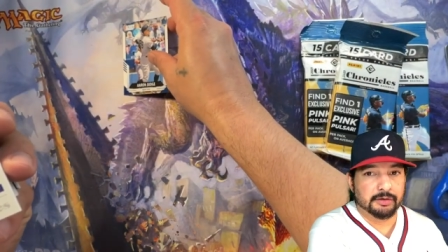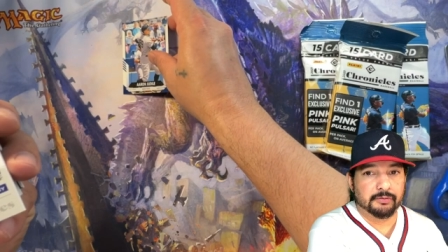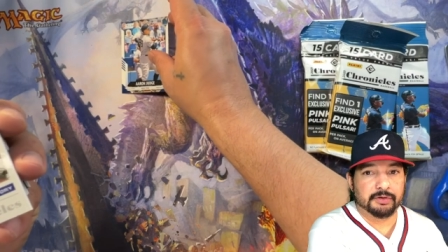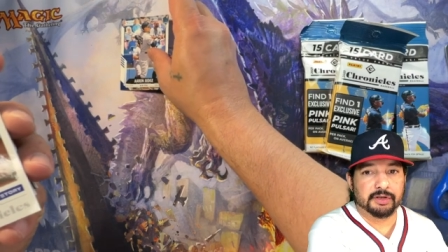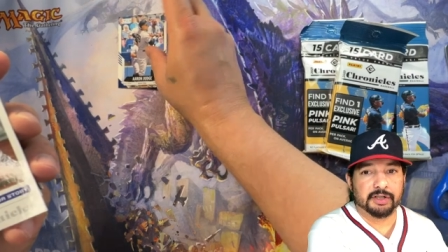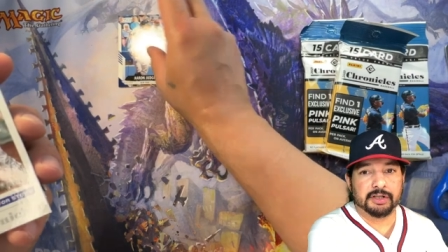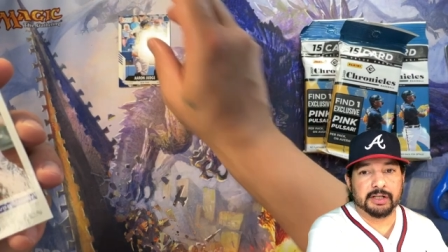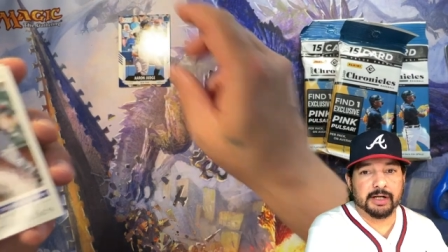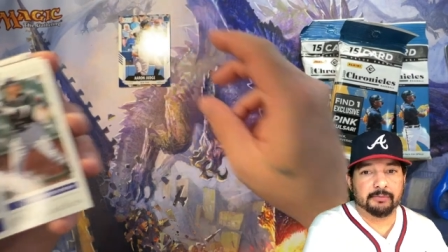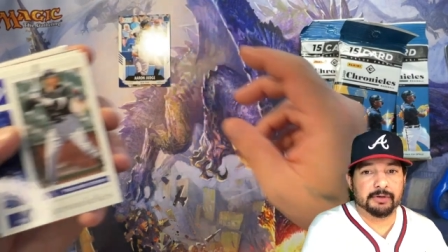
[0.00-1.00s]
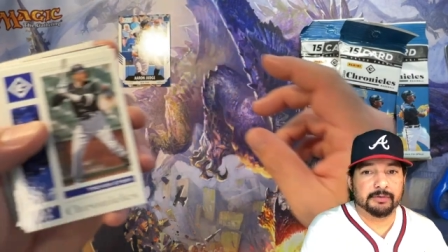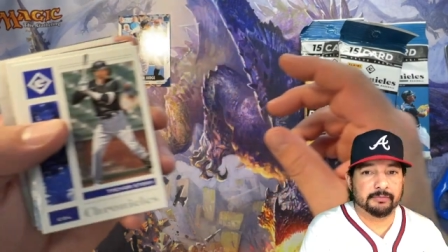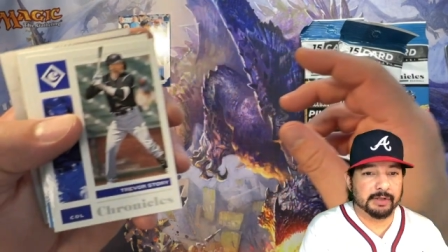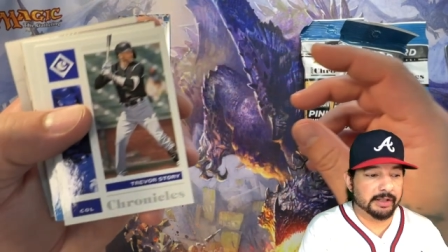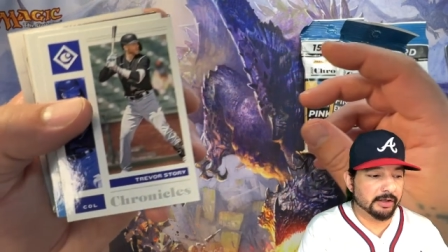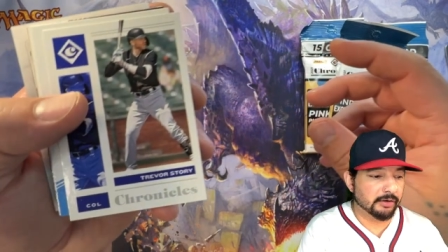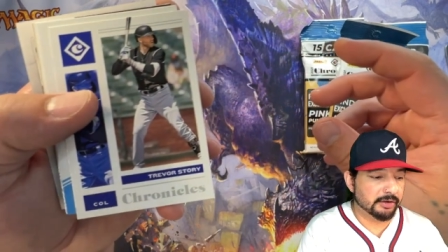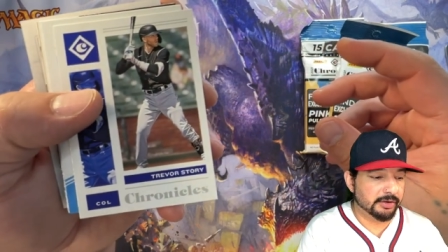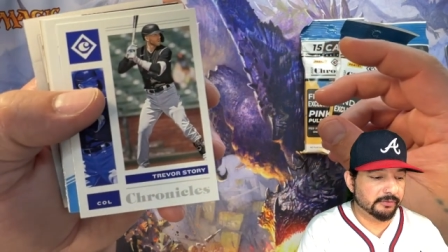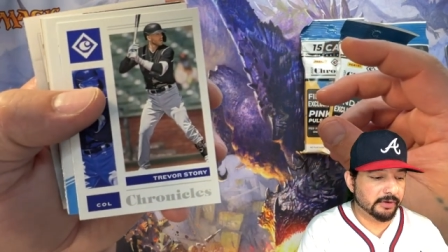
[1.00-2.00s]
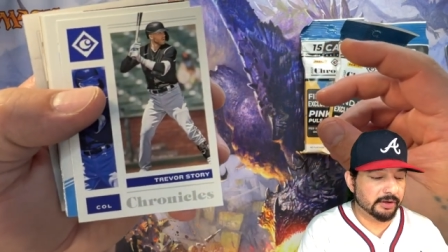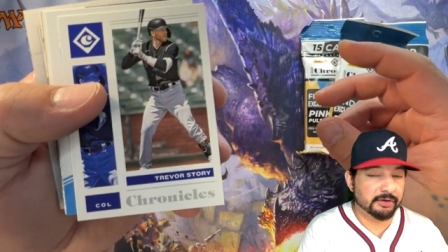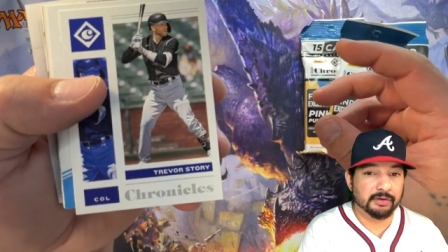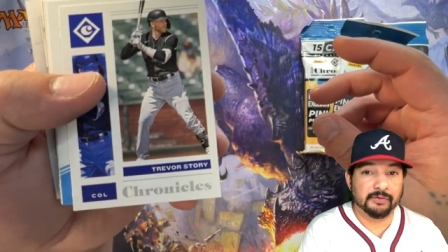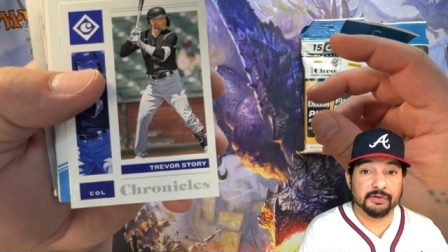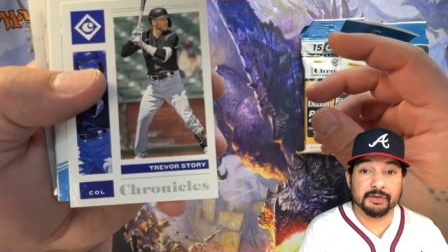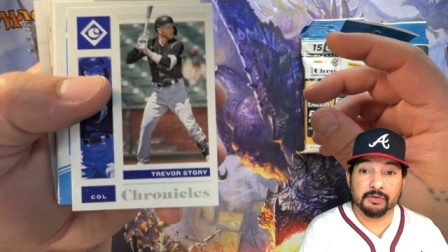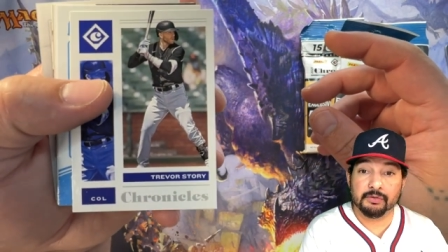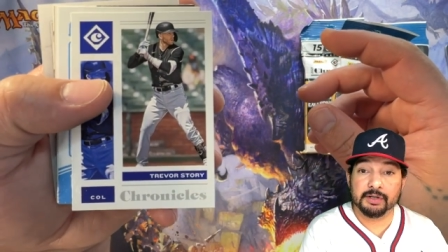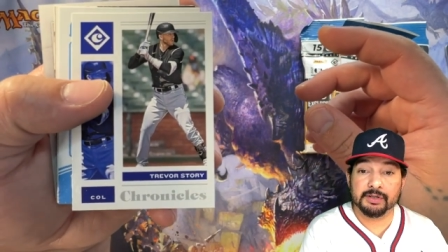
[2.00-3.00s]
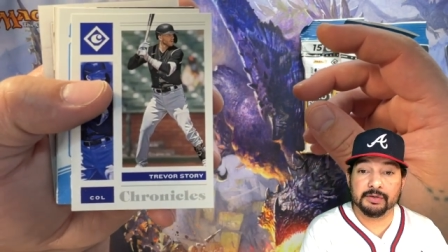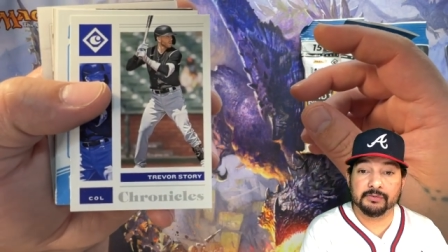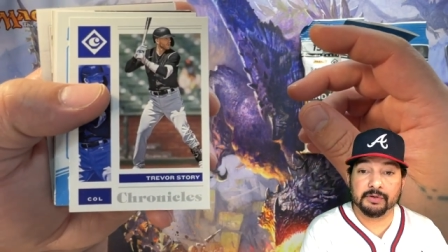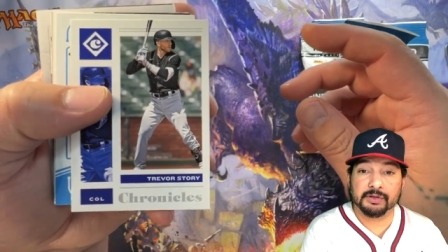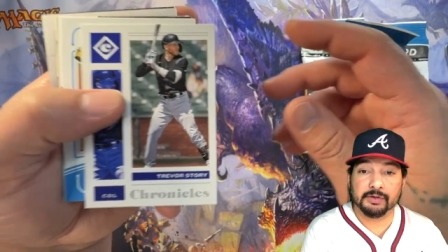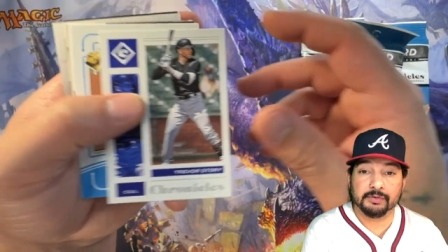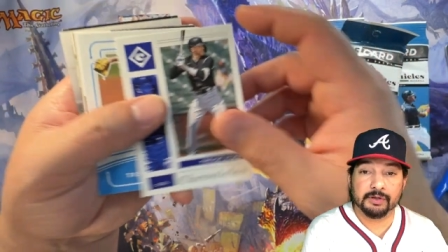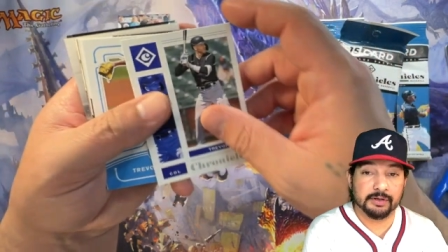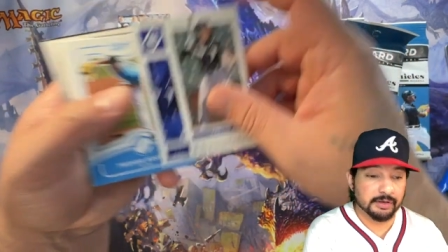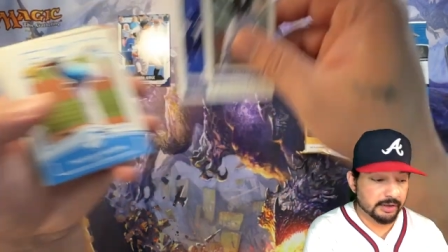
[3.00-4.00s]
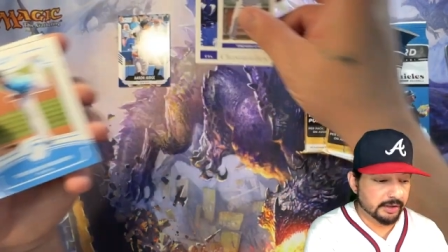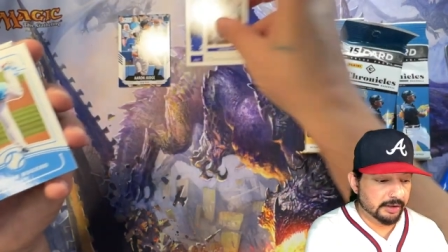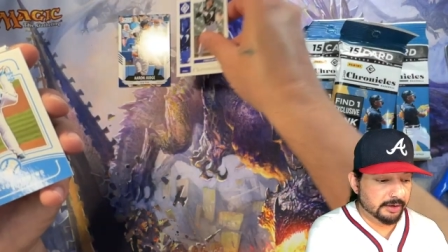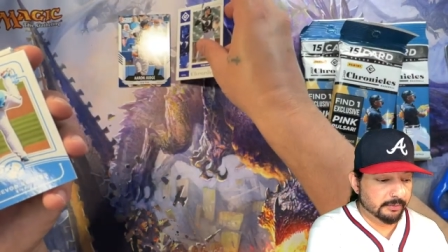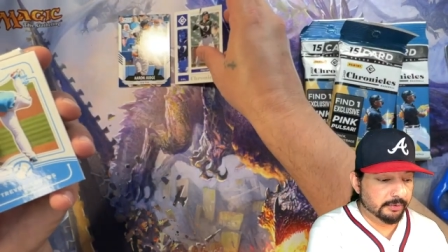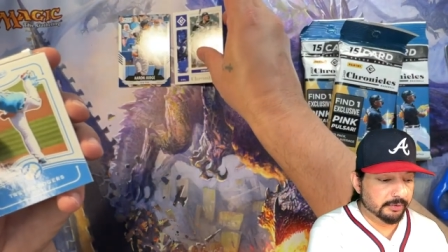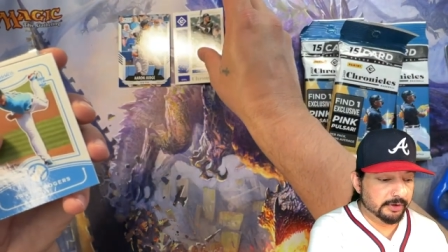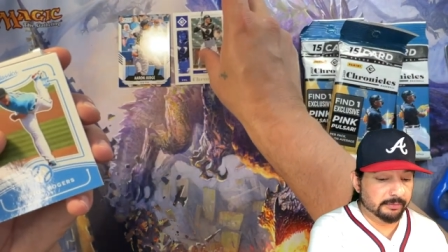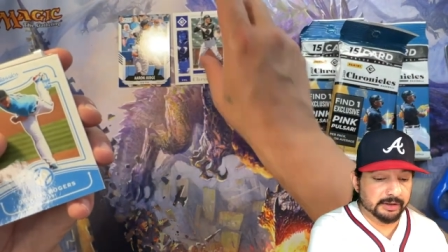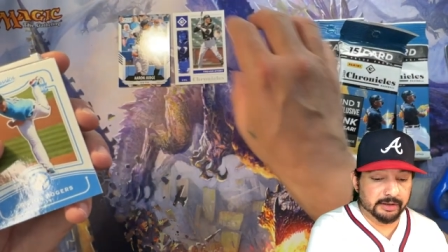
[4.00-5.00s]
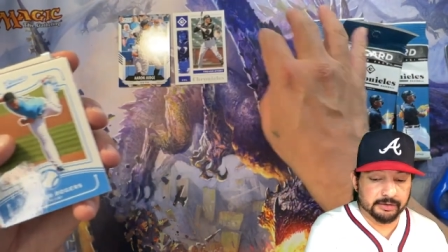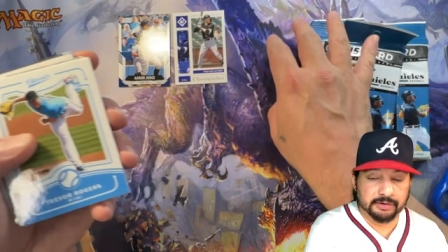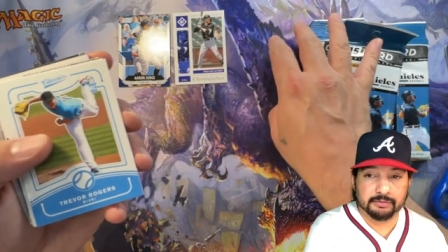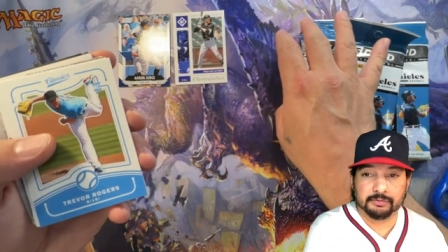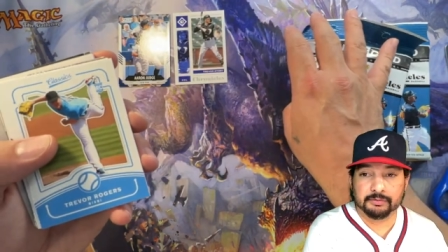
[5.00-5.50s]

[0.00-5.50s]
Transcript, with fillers: We're judging that one by that card so far. Trevor Story, so far so good. Putting him down too.